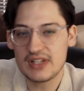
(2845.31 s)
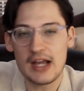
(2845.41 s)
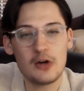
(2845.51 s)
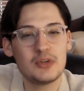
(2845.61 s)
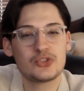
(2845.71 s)
I
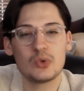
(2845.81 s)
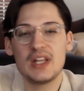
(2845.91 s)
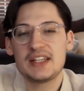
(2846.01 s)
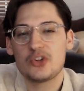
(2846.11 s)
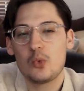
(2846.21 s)
almost
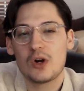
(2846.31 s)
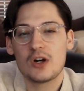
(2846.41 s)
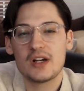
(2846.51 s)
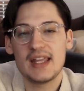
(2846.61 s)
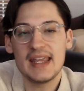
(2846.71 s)
relate the
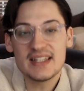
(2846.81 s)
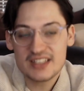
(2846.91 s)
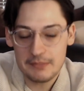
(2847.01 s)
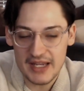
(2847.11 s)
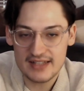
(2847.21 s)
word
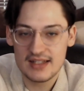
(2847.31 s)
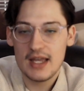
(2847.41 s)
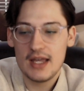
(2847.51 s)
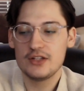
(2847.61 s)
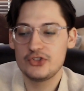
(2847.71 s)
intimate
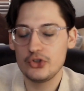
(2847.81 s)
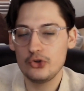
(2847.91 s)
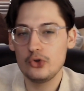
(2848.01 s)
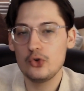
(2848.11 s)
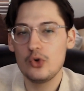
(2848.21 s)

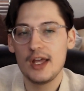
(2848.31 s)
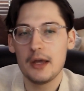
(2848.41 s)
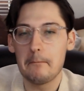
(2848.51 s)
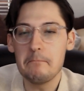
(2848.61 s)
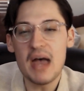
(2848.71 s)
to
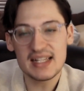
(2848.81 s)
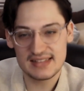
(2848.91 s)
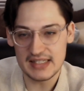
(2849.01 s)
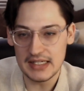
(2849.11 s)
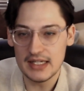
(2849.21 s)

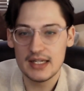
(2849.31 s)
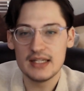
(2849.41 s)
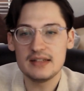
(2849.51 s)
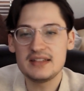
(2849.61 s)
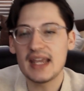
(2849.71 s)
messy,
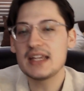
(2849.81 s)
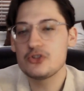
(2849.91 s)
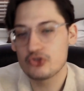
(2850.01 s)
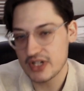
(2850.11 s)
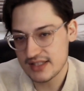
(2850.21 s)

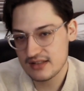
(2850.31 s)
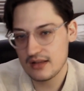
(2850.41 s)
dangerous.